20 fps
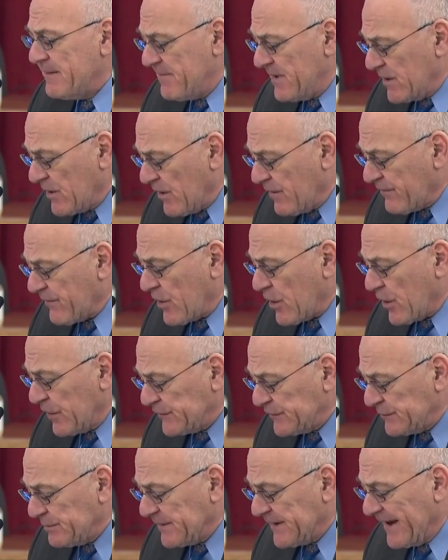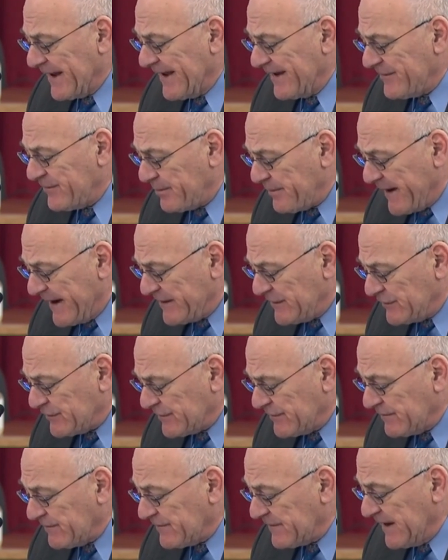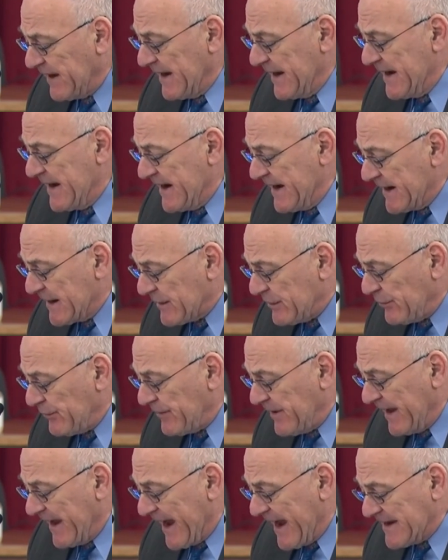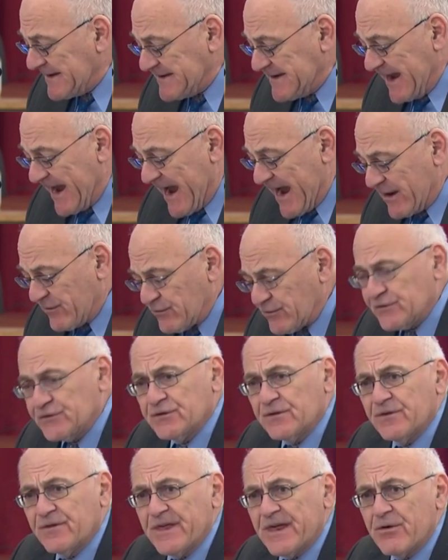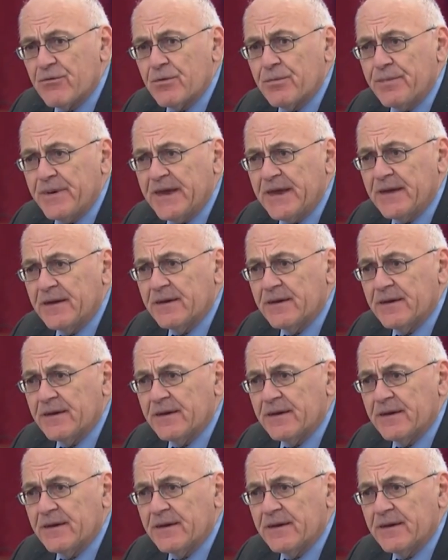of hospitalized patients, including anti-androgen therapy,